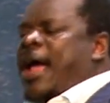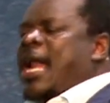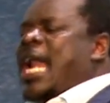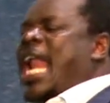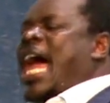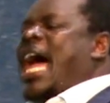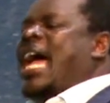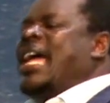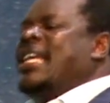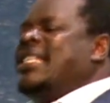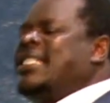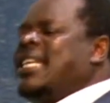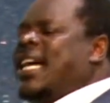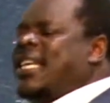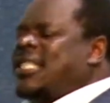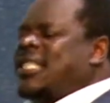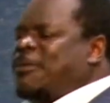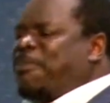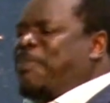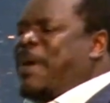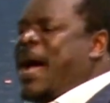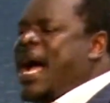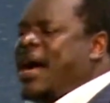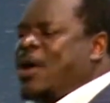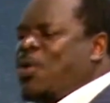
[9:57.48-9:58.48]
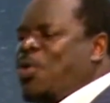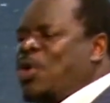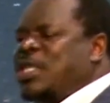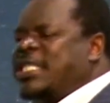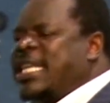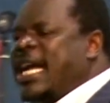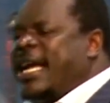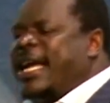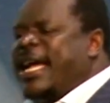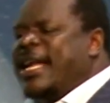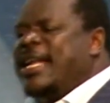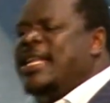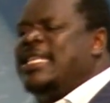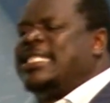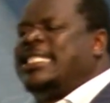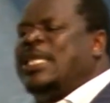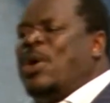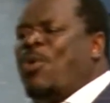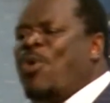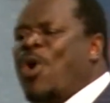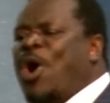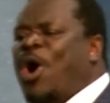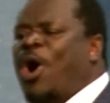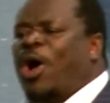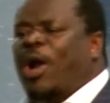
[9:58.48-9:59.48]
Elijah's back was
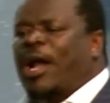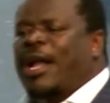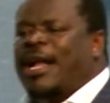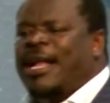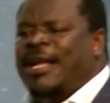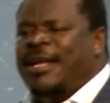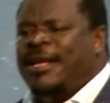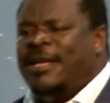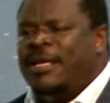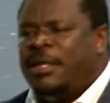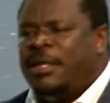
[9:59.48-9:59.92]
against the wall